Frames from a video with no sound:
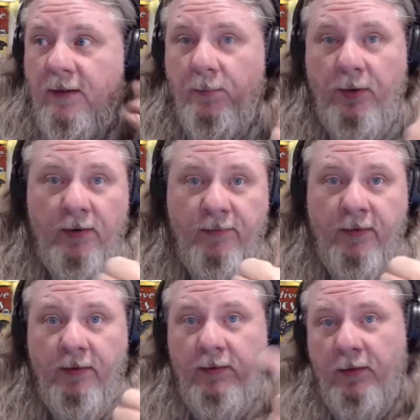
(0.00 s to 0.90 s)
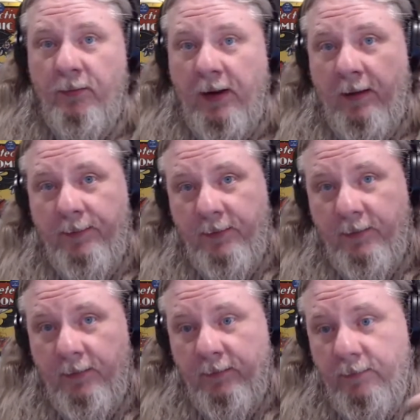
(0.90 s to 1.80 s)
pervert, corrupt,
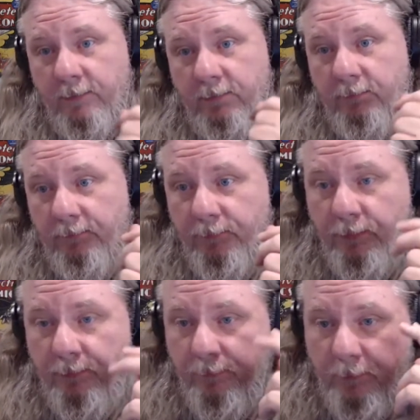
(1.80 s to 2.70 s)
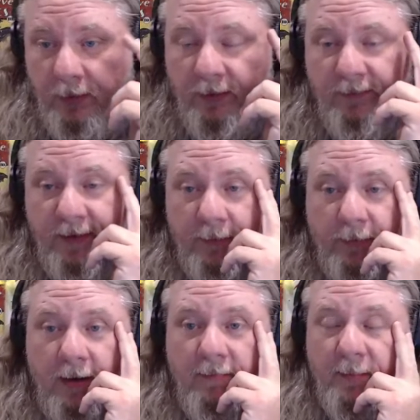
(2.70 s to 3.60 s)
or part of the federal
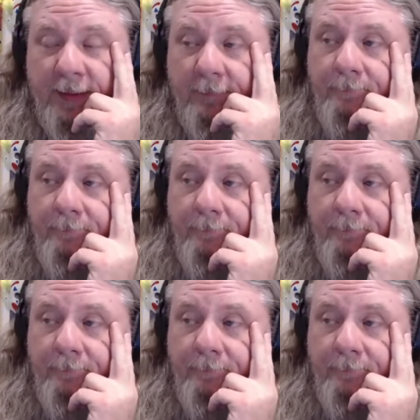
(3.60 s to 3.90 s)
government.